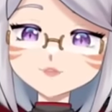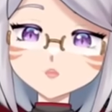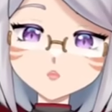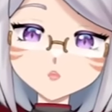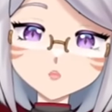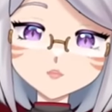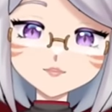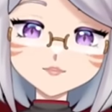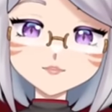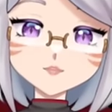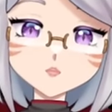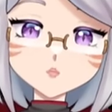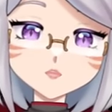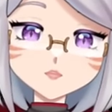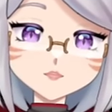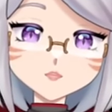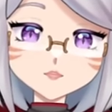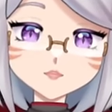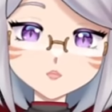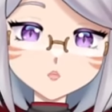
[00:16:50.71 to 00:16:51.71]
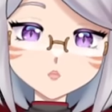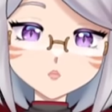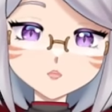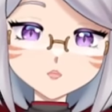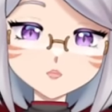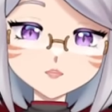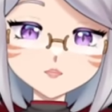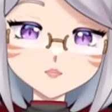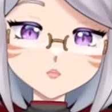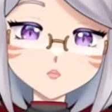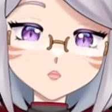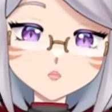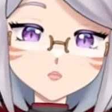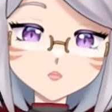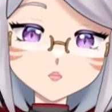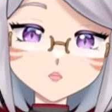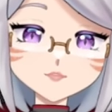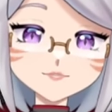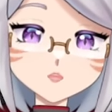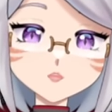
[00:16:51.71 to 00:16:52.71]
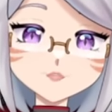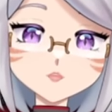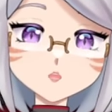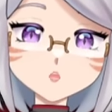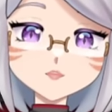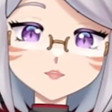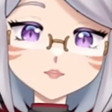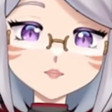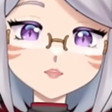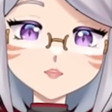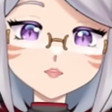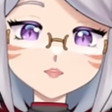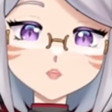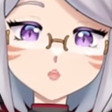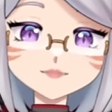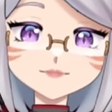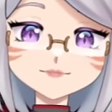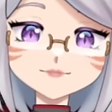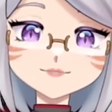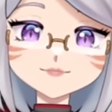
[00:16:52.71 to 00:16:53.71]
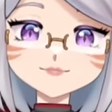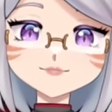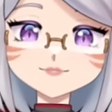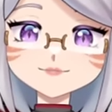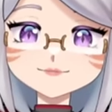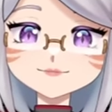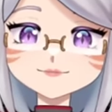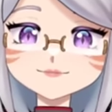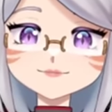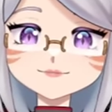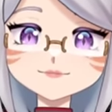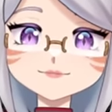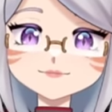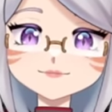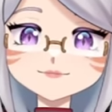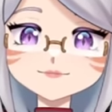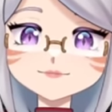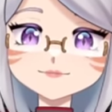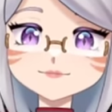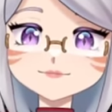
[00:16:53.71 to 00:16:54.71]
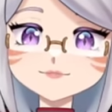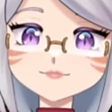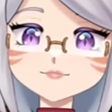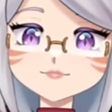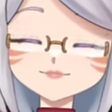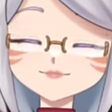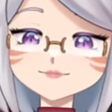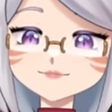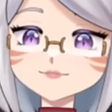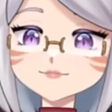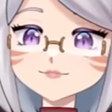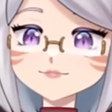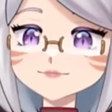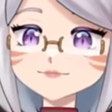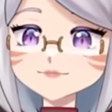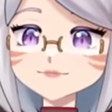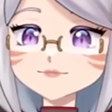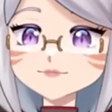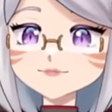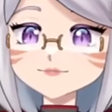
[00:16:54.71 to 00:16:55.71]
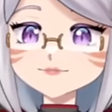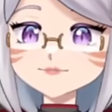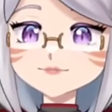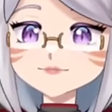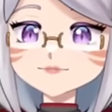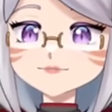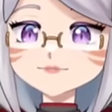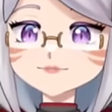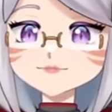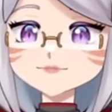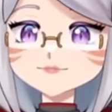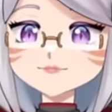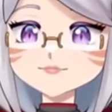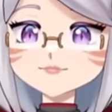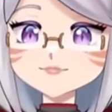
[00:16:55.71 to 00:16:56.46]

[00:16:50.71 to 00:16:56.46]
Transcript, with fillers: You first need to buy 4 items for 100,000 gil a pop, that's the only way to get them,